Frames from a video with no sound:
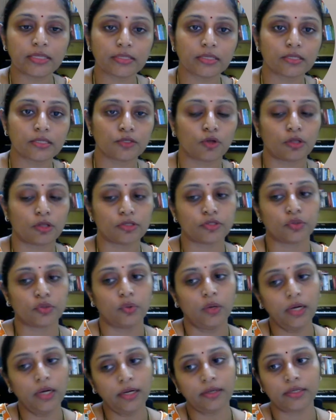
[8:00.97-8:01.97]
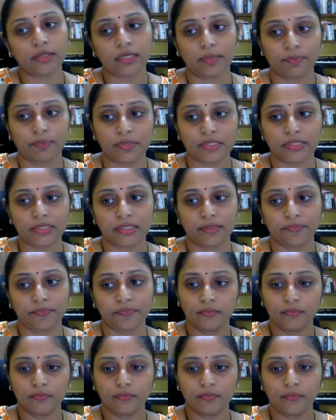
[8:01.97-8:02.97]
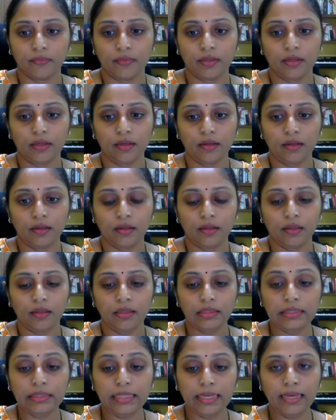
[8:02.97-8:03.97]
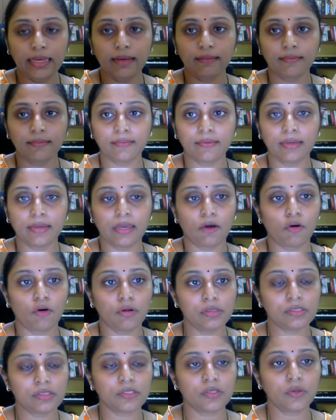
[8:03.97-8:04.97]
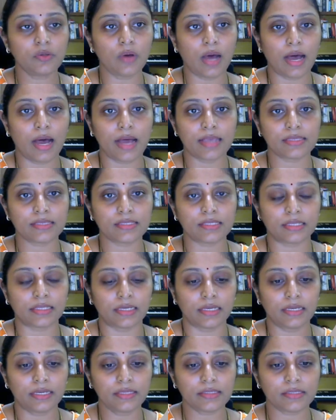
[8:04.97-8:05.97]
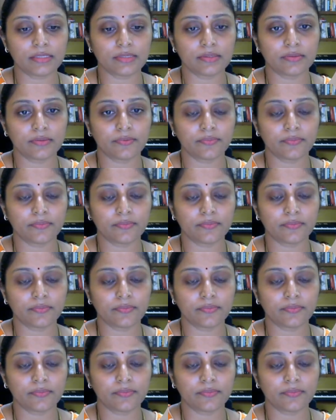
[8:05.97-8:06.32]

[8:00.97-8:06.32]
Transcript: is also a trapezium. They have also asked us,